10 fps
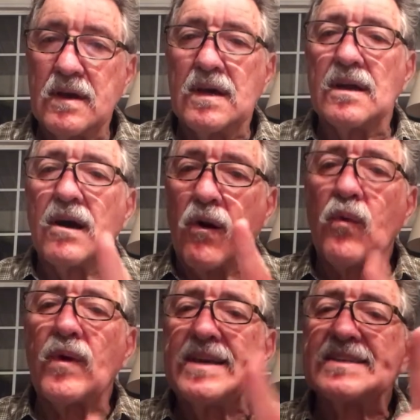It
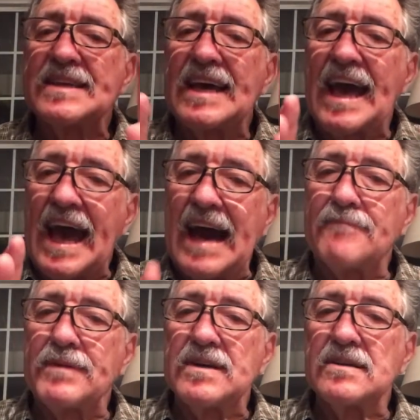always
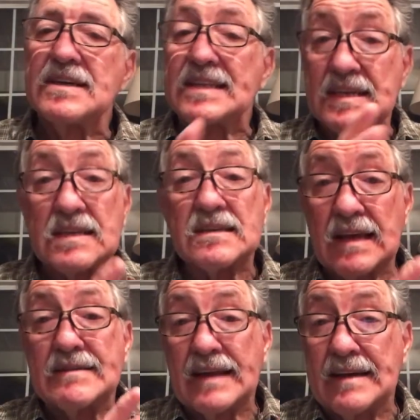happened,
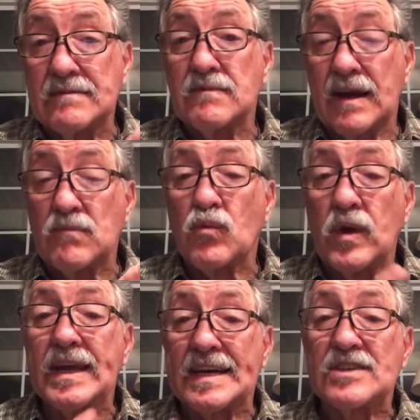and
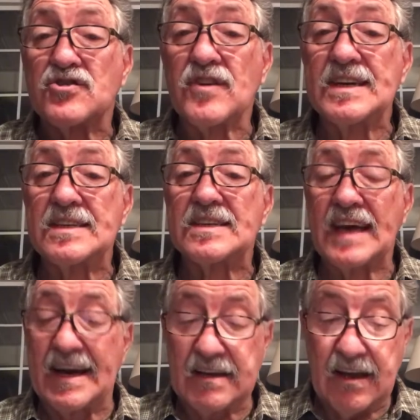we can trace
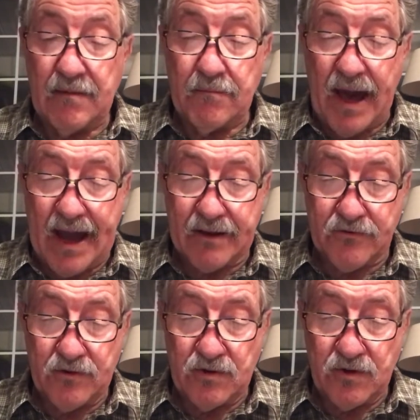that back
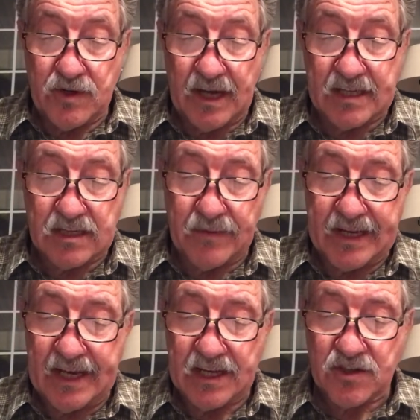through New Testament
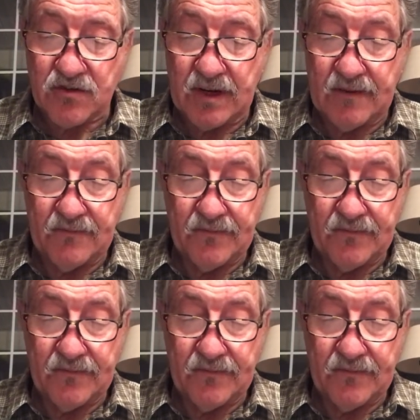history.